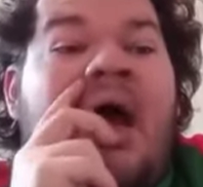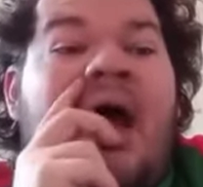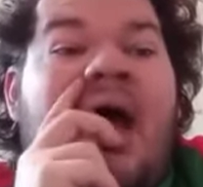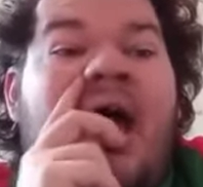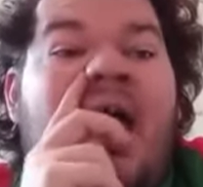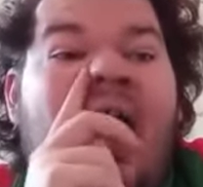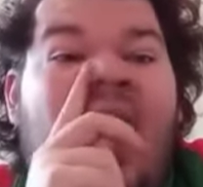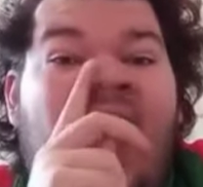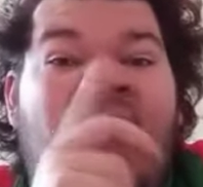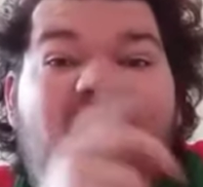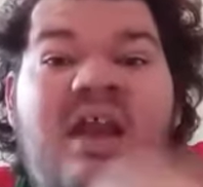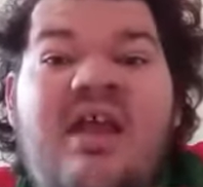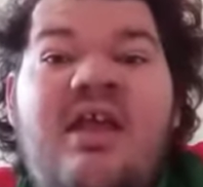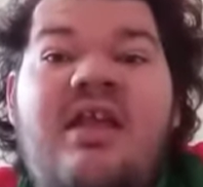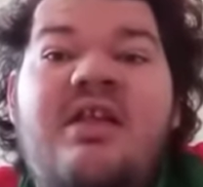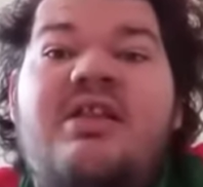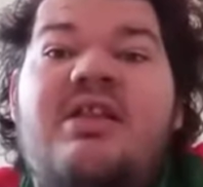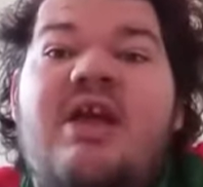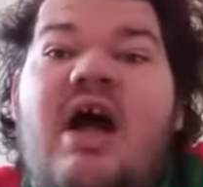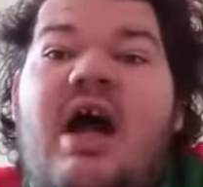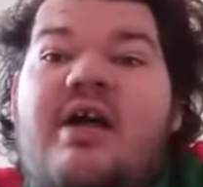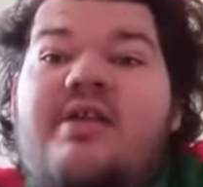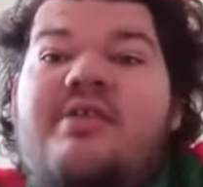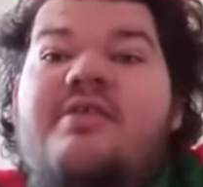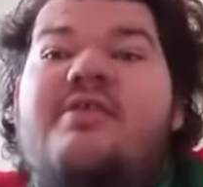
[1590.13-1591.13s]
I had a
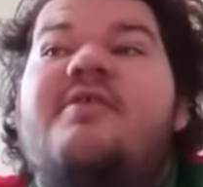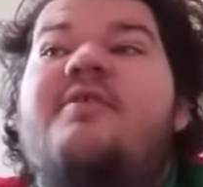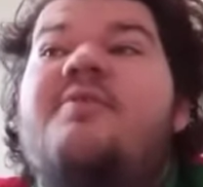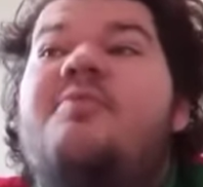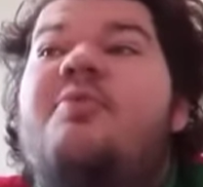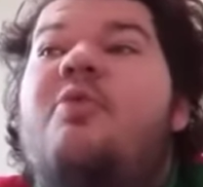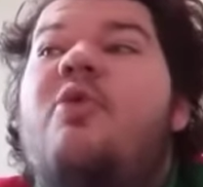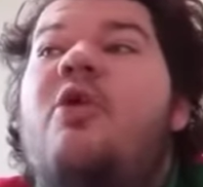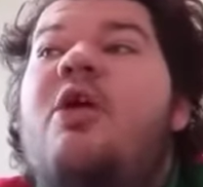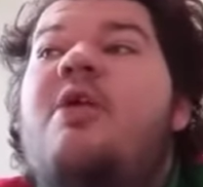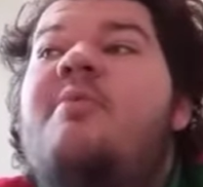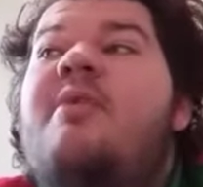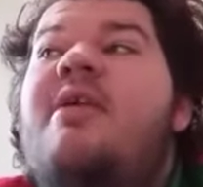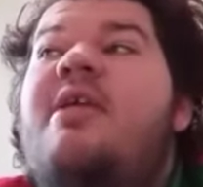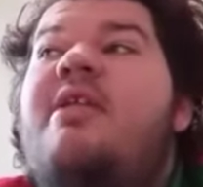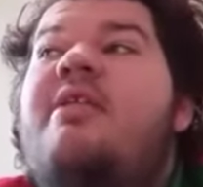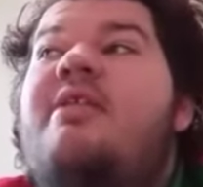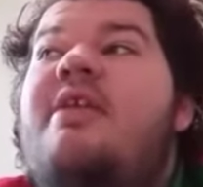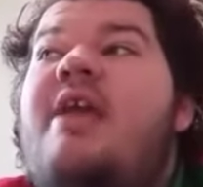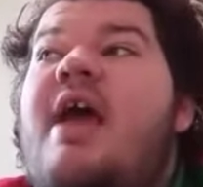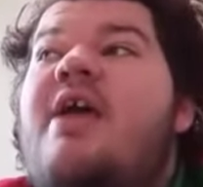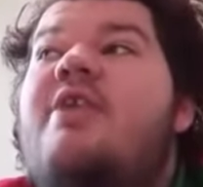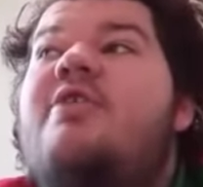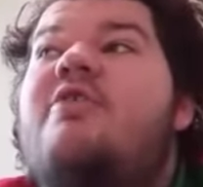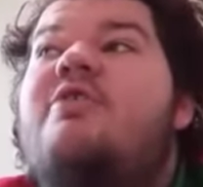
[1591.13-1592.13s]
doctor's
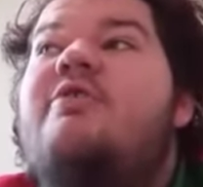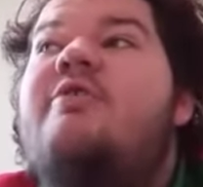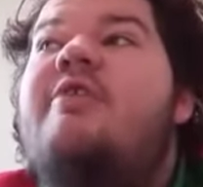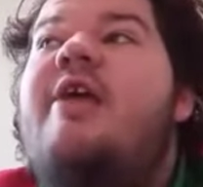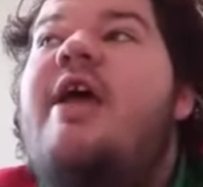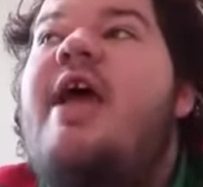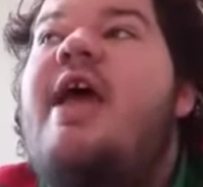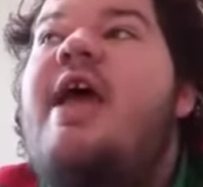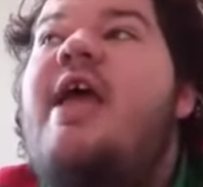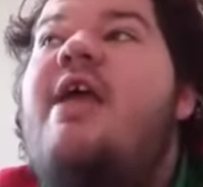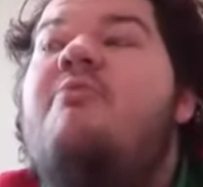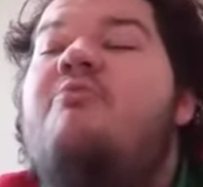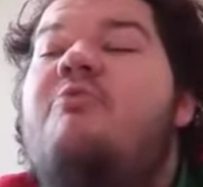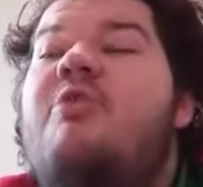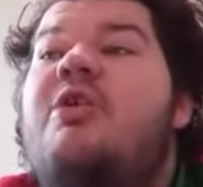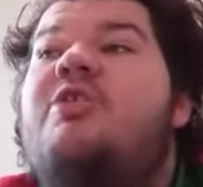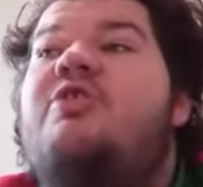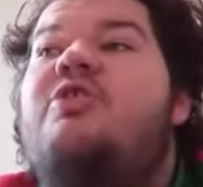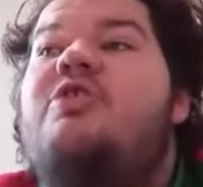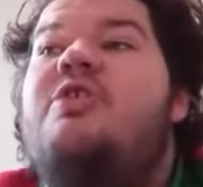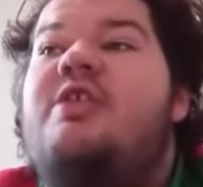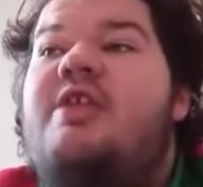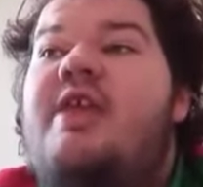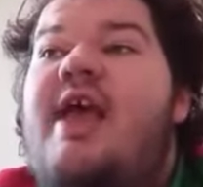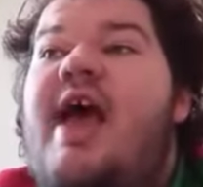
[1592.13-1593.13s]
appointment yesterday,
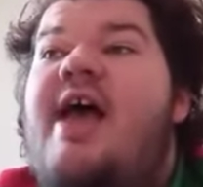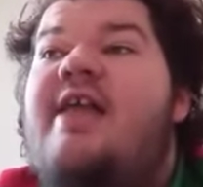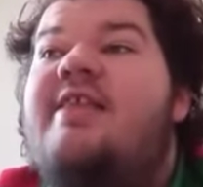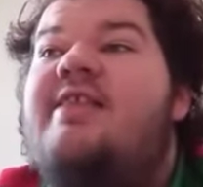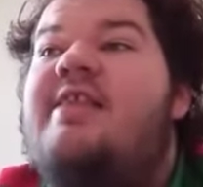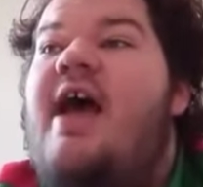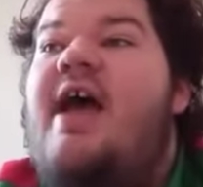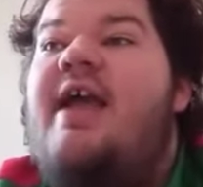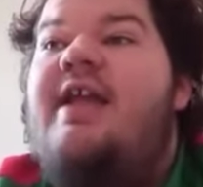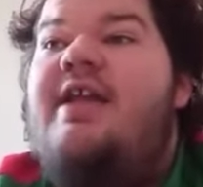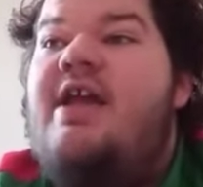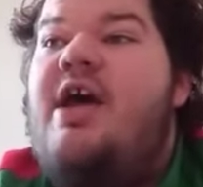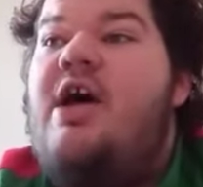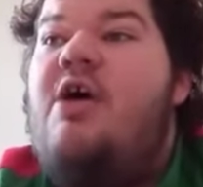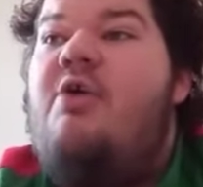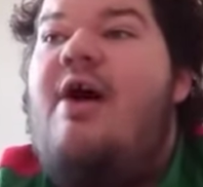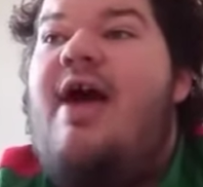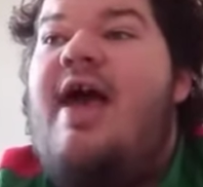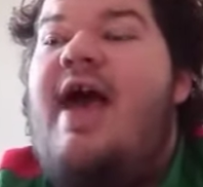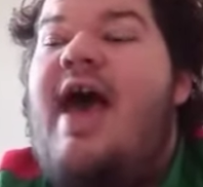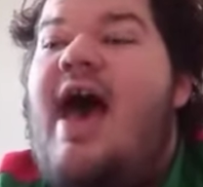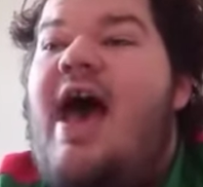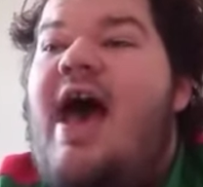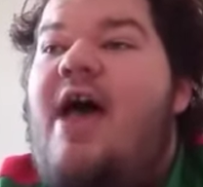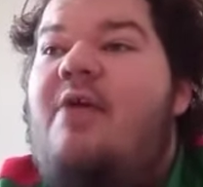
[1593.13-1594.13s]
which yes, I know
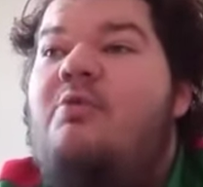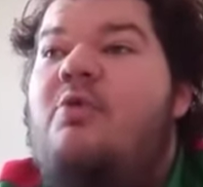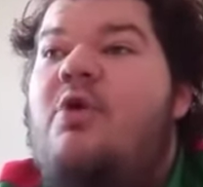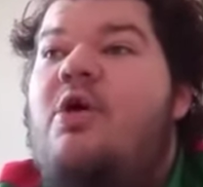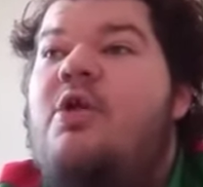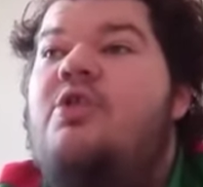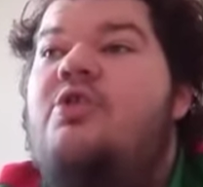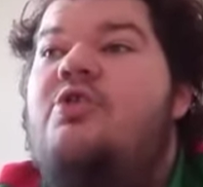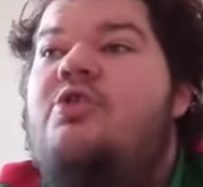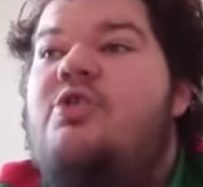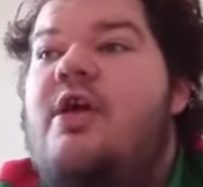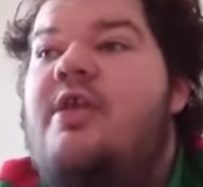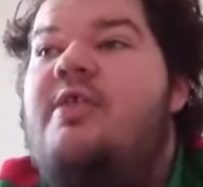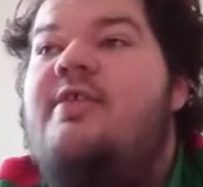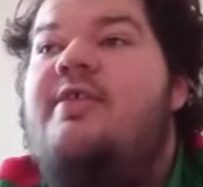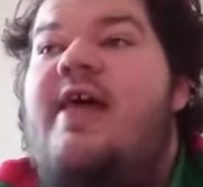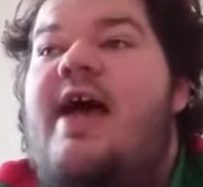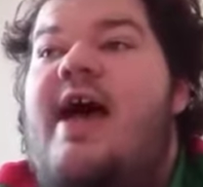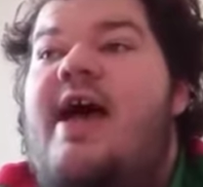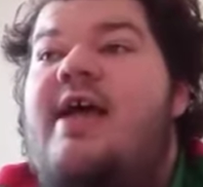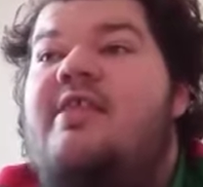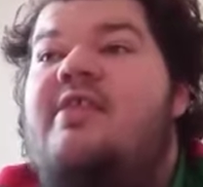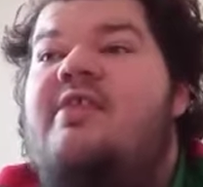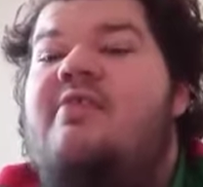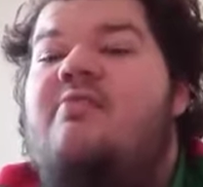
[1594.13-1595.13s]
I had one just
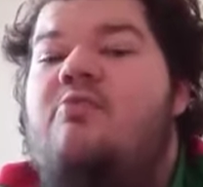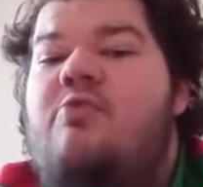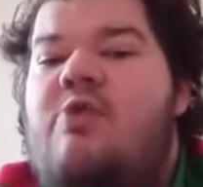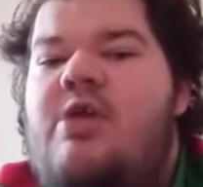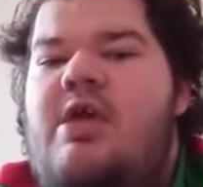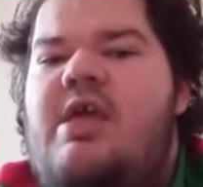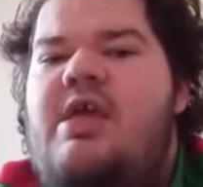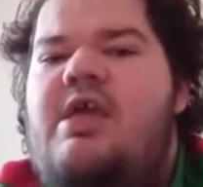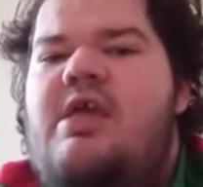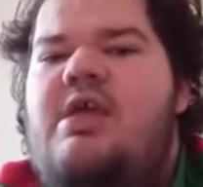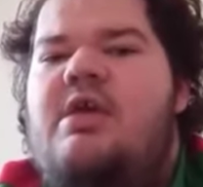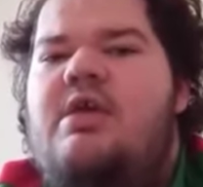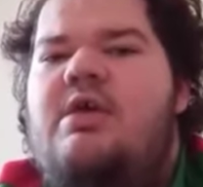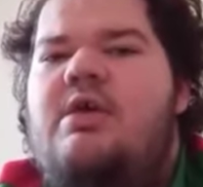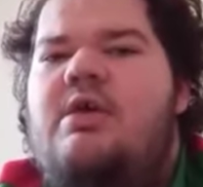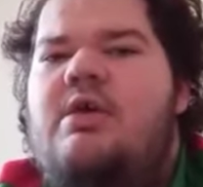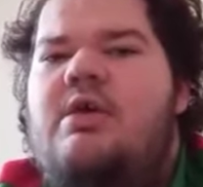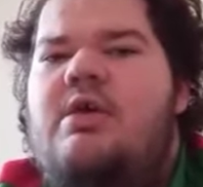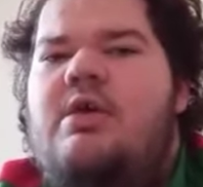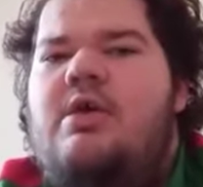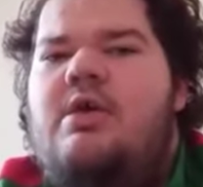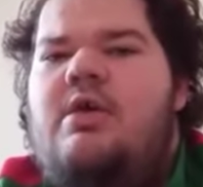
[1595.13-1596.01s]
last week.